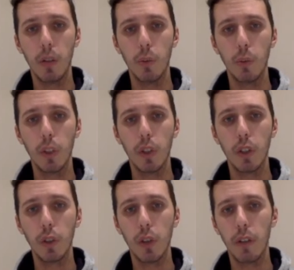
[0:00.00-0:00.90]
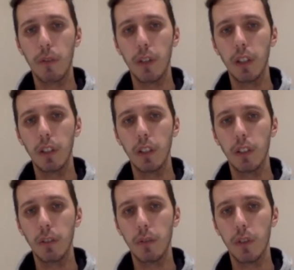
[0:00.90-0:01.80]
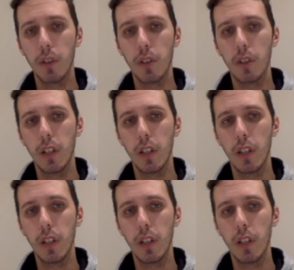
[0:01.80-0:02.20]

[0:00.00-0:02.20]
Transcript: We're going to have finally the first